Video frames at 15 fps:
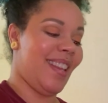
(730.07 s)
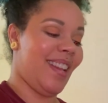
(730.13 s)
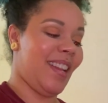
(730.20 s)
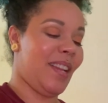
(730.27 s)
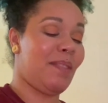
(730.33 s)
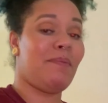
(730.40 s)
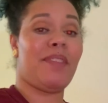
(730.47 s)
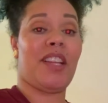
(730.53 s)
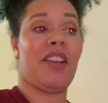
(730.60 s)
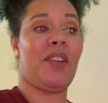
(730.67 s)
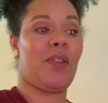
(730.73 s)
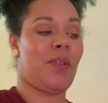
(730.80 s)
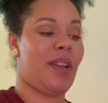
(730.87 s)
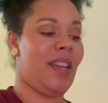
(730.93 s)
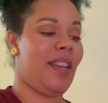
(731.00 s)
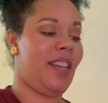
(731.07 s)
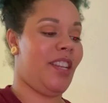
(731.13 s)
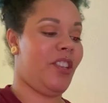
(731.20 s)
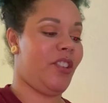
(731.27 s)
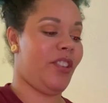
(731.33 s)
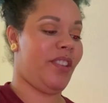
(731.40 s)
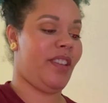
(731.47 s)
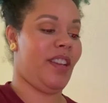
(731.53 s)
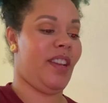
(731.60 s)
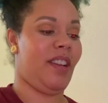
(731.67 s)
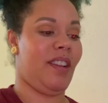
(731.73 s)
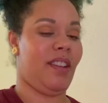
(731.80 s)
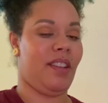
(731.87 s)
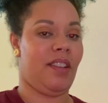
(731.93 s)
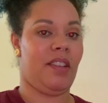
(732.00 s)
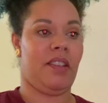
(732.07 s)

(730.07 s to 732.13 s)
that comes out quite interesting.